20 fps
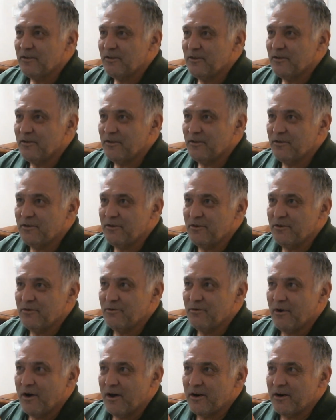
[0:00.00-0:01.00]

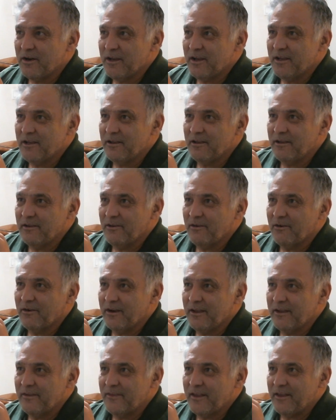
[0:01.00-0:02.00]

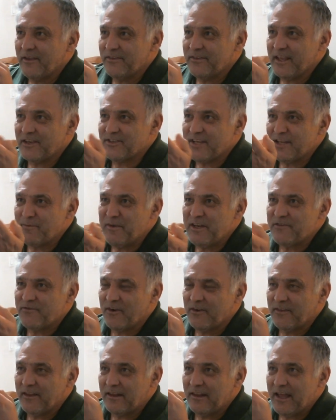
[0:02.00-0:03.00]
it takes 8 minutes
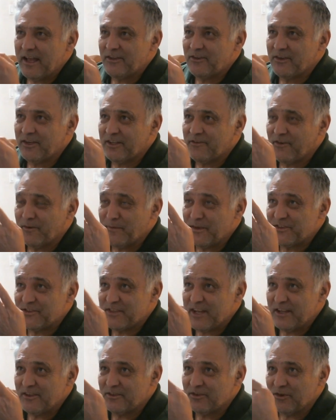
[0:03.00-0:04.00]
for the light to get from the
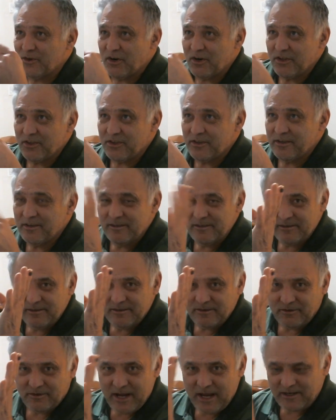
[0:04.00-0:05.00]
sun to Earth,
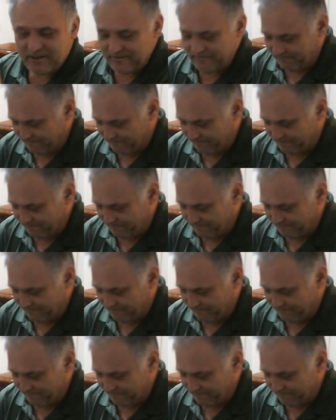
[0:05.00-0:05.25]
correct?